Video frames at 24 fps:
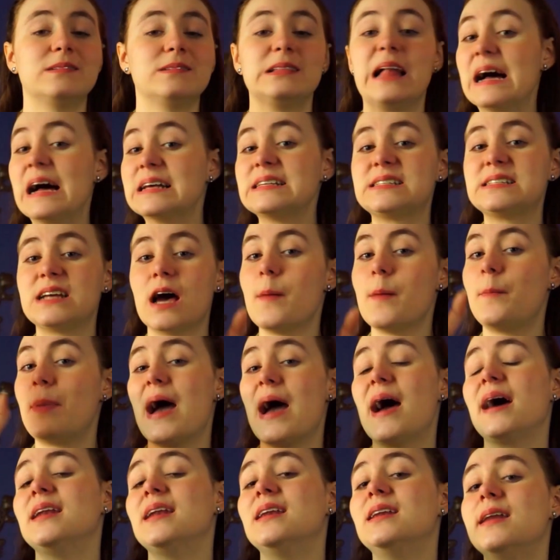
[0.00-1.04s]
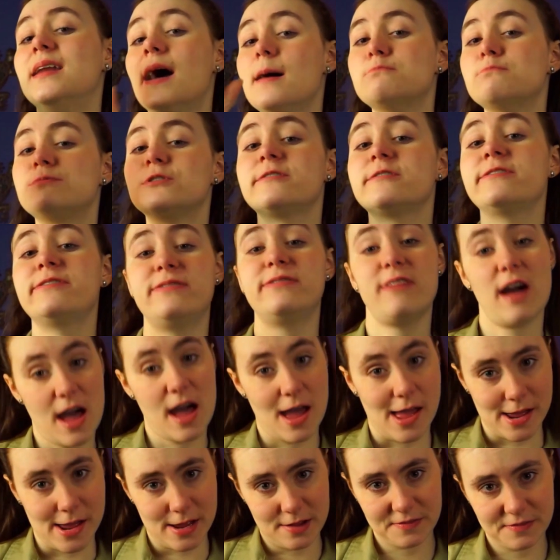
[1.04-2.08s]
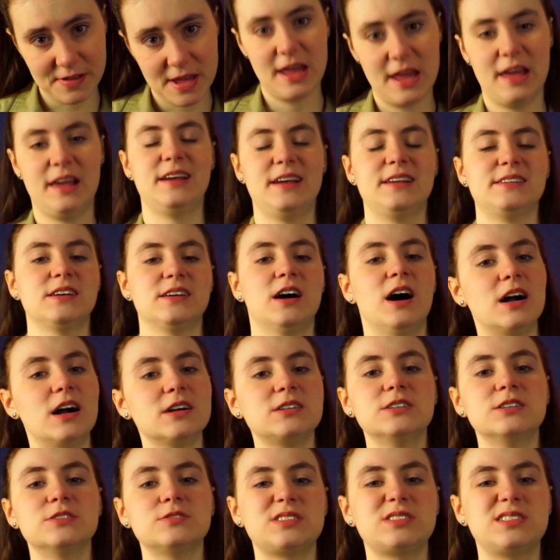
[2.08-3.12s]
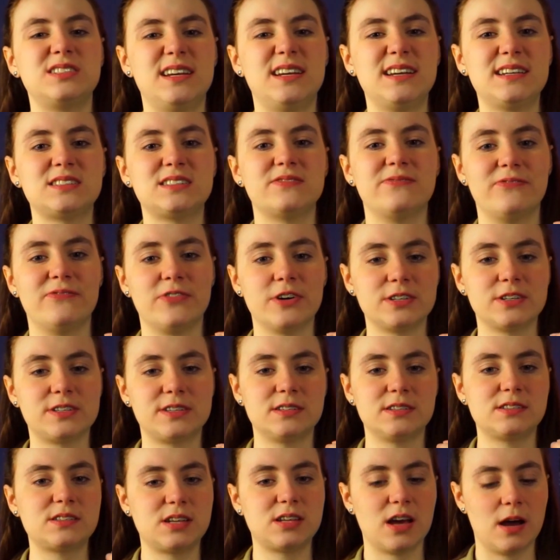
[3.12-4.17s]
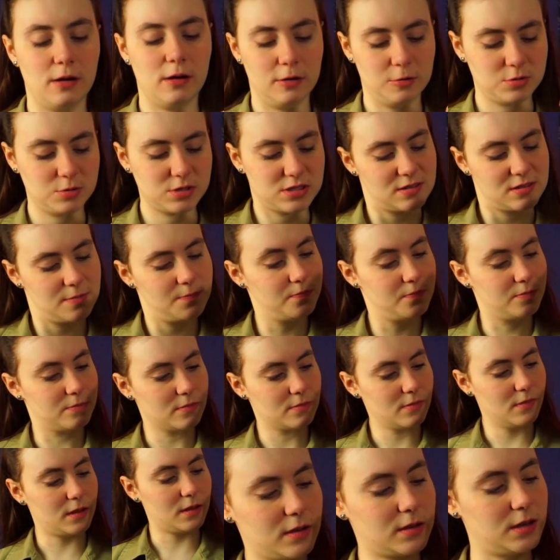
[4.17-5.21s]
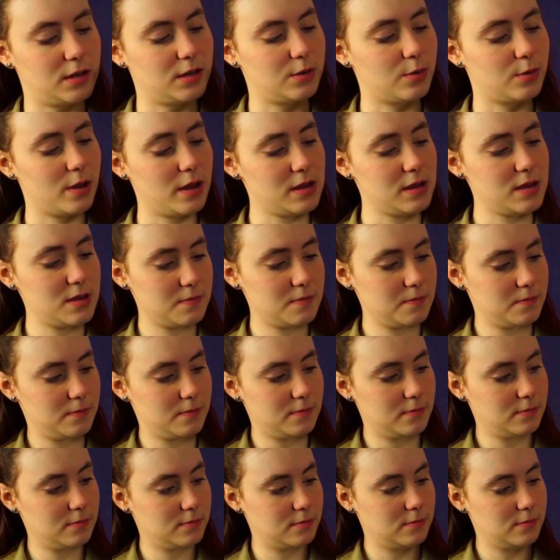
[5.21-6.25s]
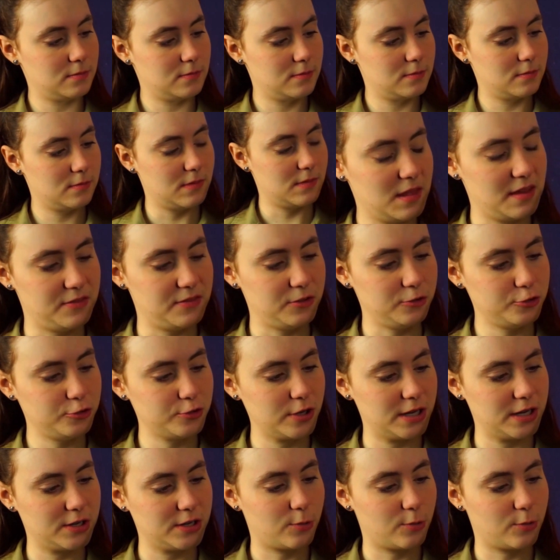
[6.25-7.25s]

last up at number five is hognose snakes versus toads. Are you ready? Have you trained